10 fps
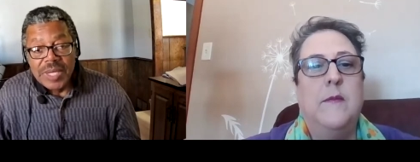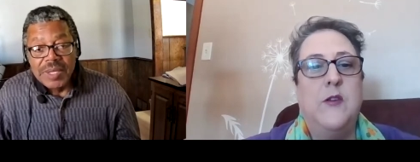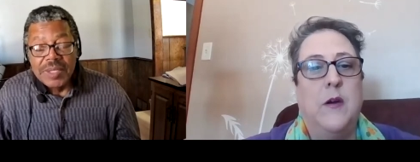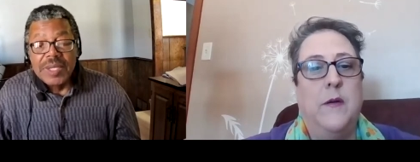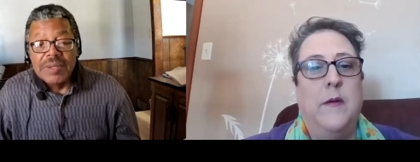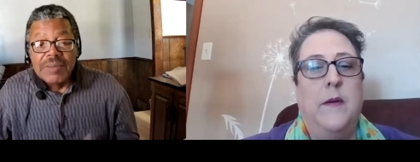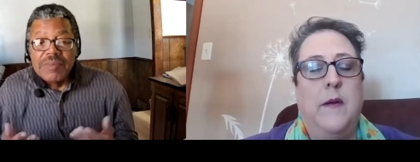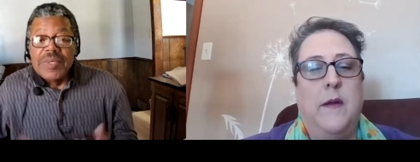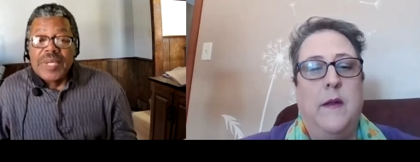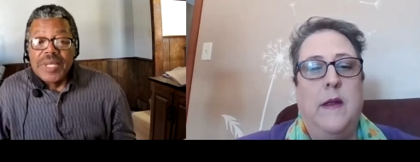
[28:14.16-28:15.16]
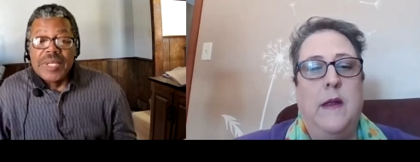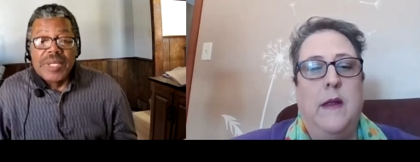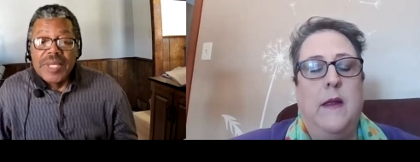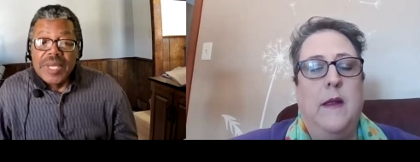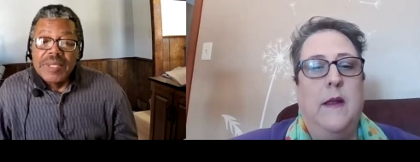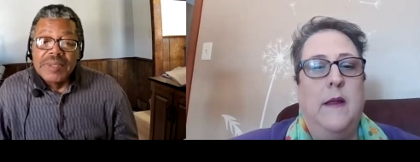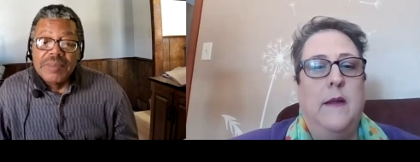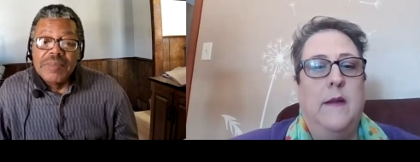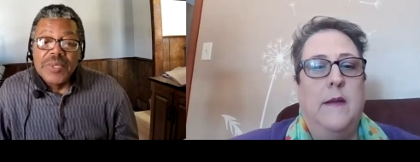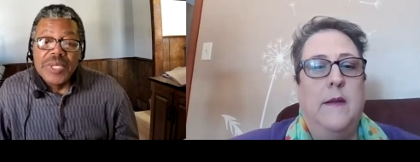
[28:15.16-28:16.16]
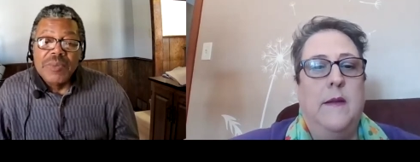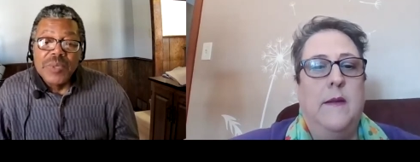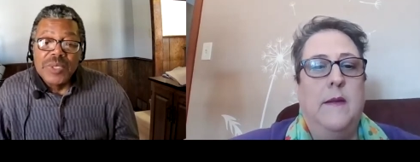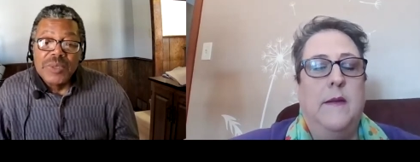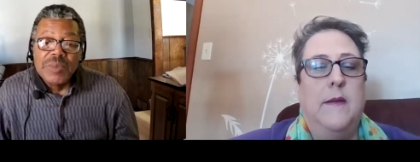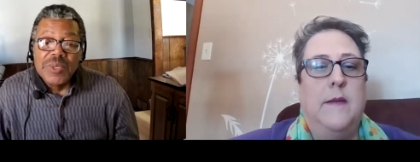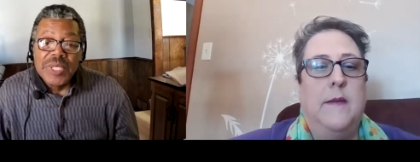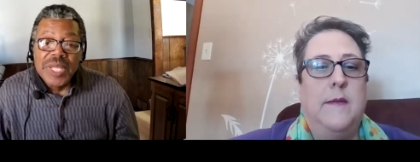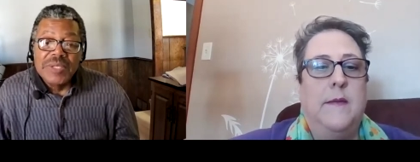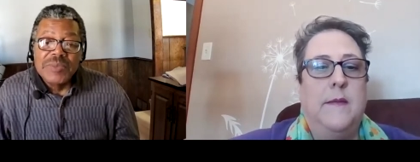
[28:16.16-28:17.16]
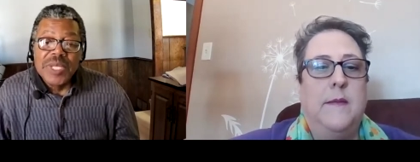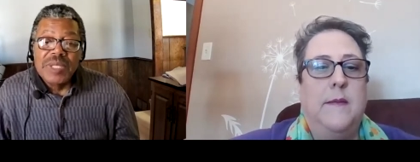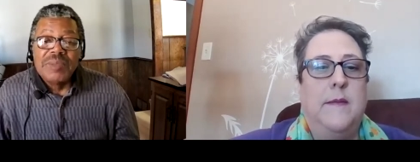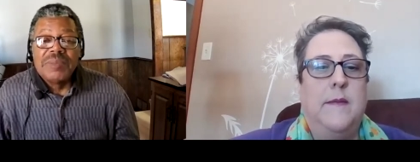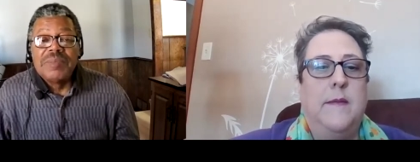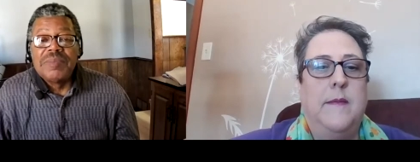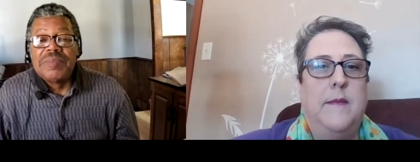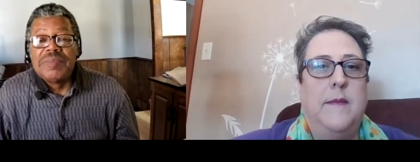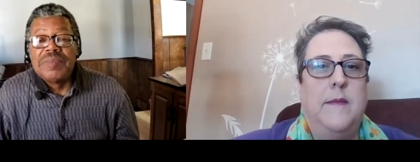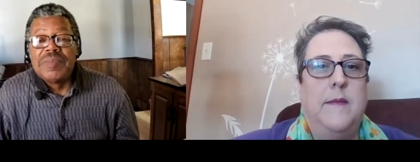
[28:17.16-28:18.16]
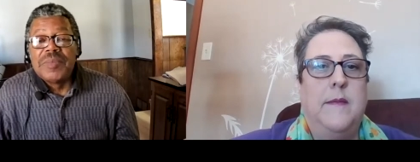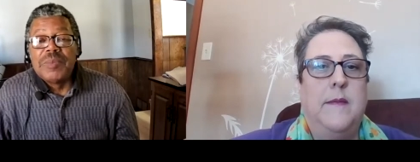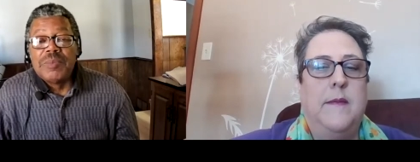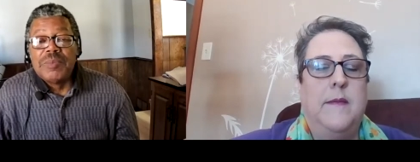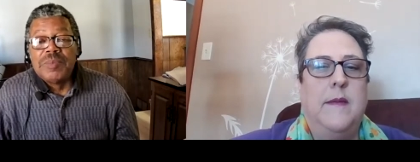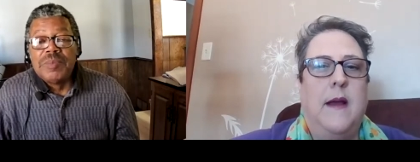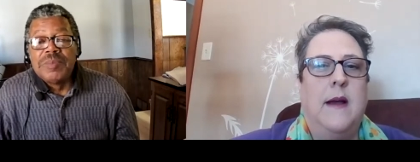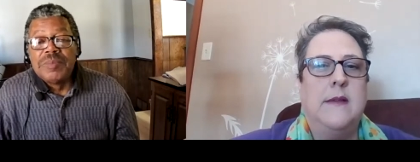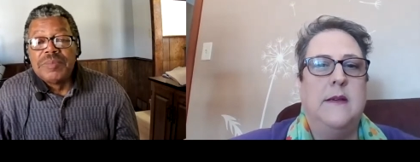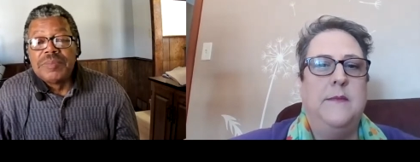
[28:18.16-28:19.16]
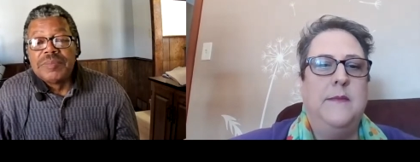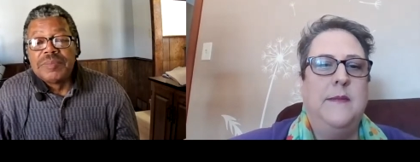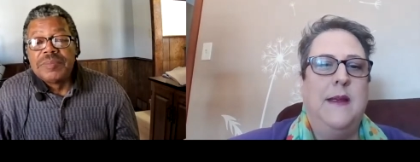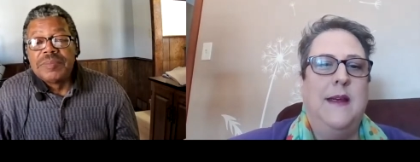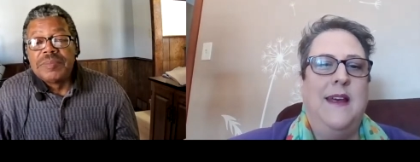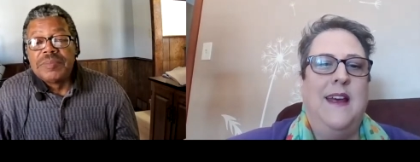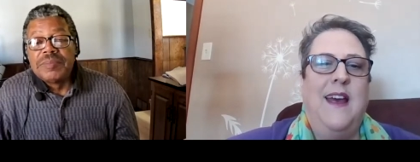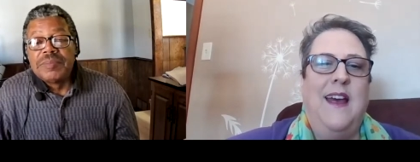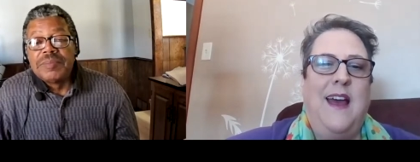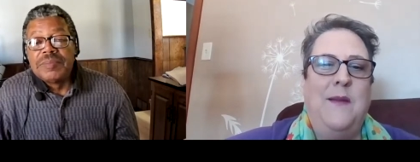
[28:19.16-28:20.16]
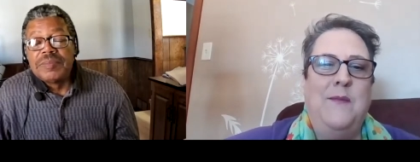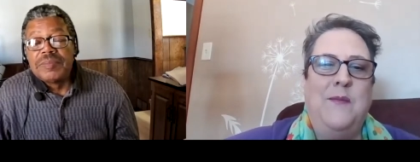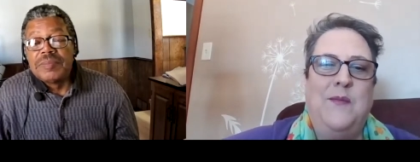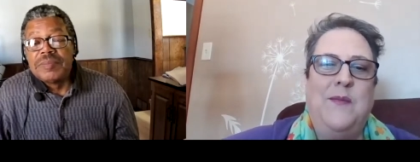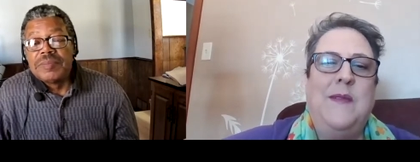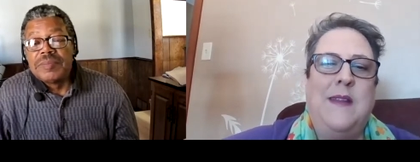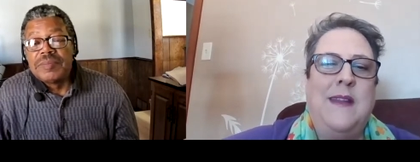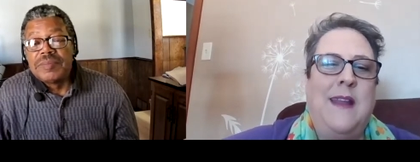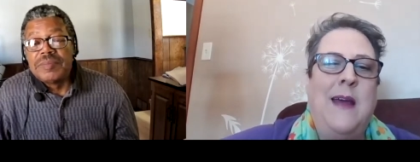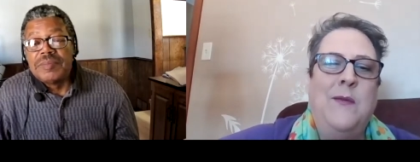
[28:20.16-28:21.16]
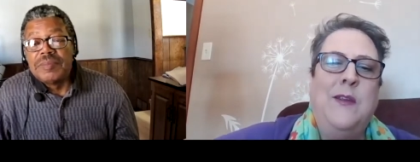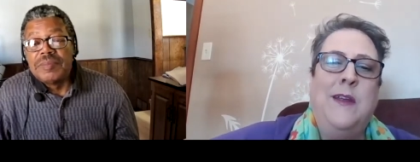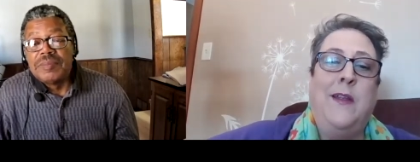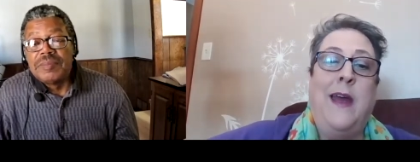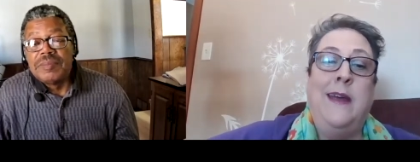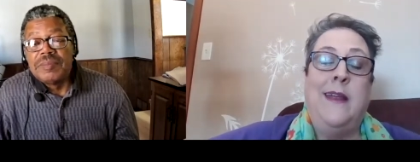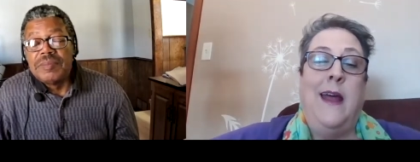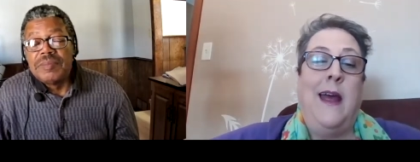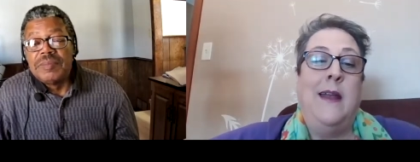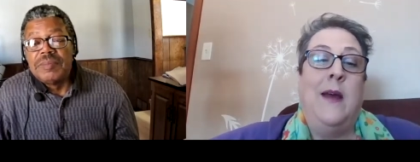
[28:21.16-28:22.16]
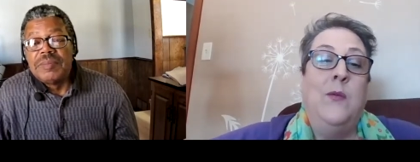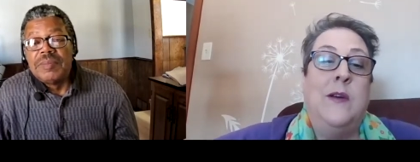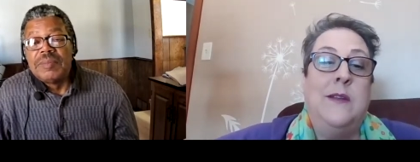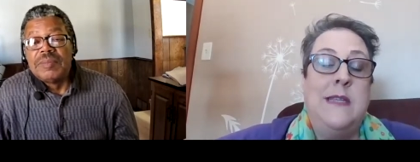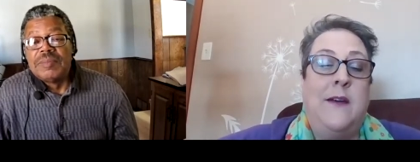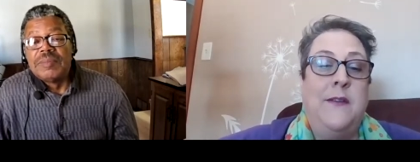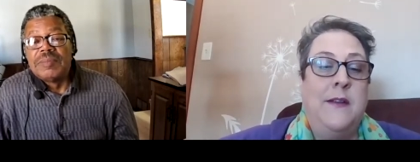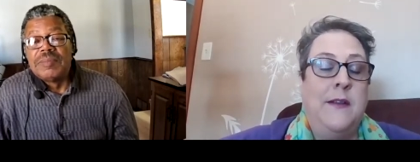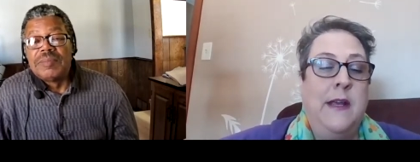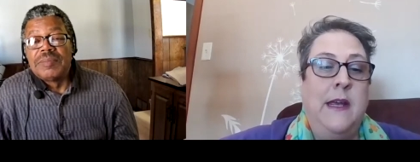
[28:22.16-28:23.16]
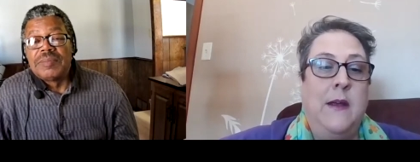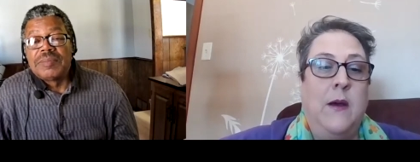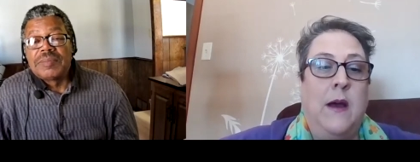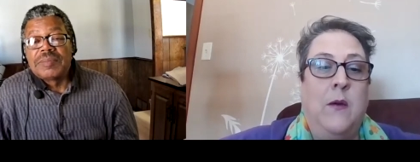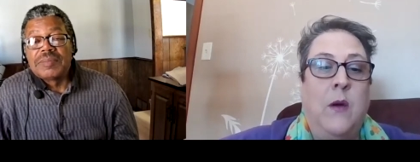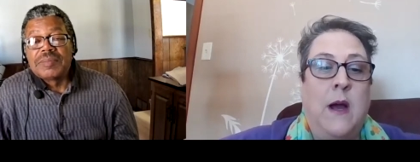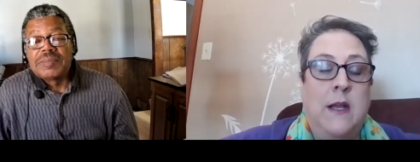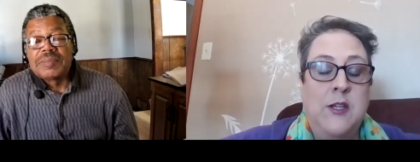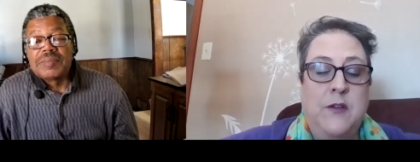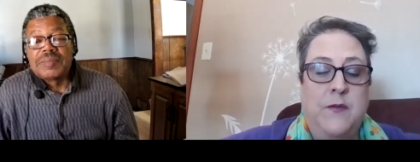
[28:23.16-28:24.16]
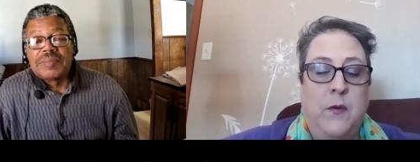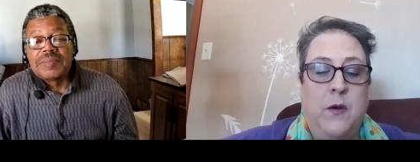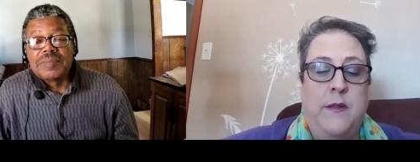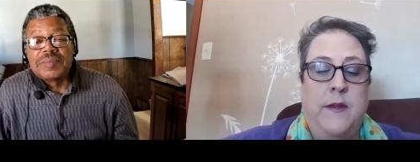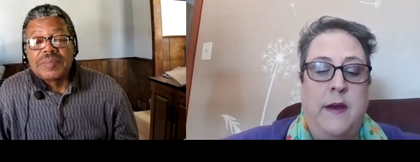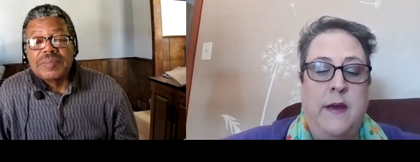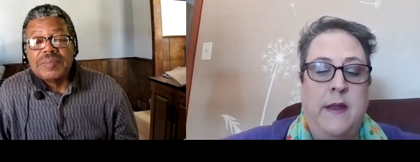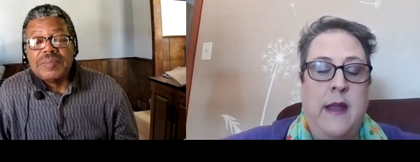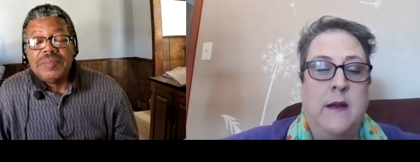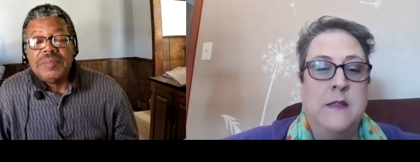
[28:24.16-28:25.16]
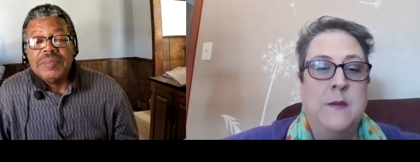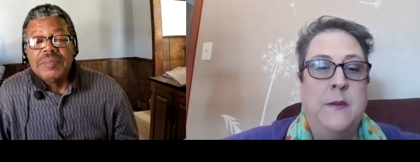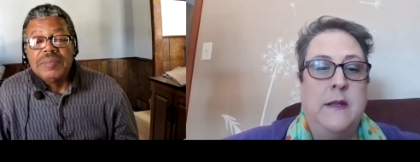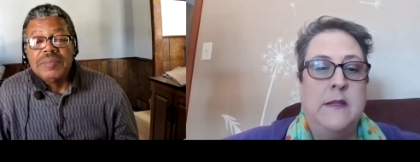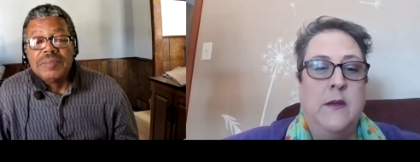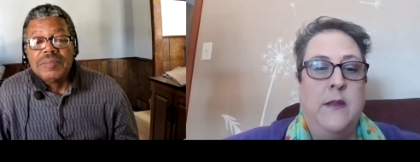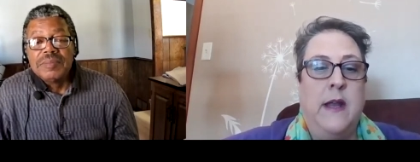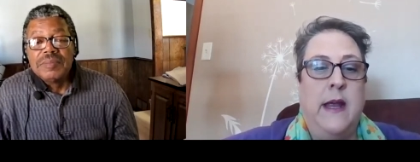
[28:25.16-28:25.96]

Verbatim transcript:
Speaker 1: Sure. But uh, you know that that we we support that as well. Awesome,
Speaker 2: I'm. I really like that, and I will definitely uh, watch for the announcement so that